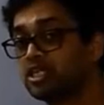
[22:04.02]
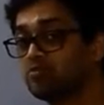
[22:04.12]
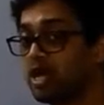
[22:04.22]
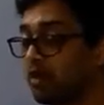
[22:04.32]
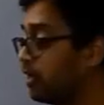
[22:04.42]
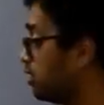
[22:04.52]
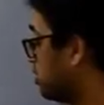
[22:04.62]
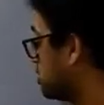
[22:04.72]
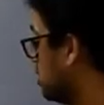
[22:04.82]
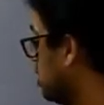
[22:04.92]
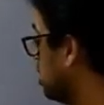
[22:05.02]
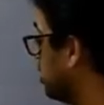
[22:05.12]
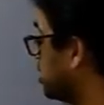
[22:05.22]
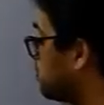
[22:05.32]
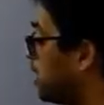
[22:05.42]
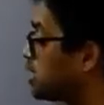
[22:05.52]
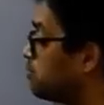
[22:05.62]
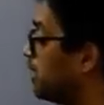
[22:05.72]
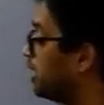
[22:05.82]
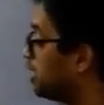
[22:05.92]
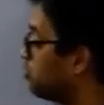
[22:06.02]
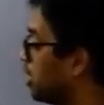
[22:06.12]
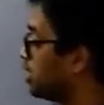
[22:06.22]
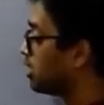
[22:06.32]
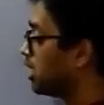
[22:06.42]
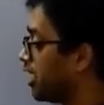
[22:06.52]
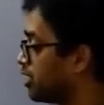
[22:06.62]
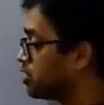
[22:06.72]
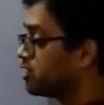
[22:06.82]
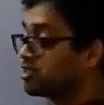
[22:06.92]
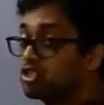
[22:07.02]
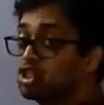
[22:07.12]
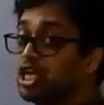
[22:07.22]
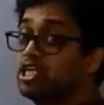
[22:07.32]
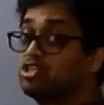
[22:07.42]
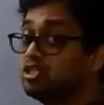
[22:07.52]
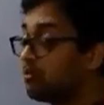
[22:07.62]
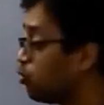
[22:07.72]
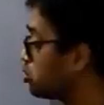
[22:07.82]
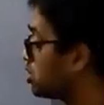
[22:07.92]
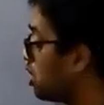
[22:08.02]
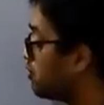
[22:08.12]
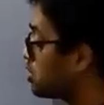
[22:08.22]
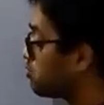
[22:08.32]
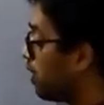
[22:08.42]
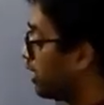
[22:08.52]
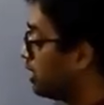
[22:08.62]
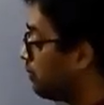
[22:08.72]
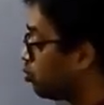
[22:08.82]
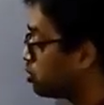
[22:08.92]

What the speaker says: these parameters. Displacement in vertical direction is the change in the position, which is final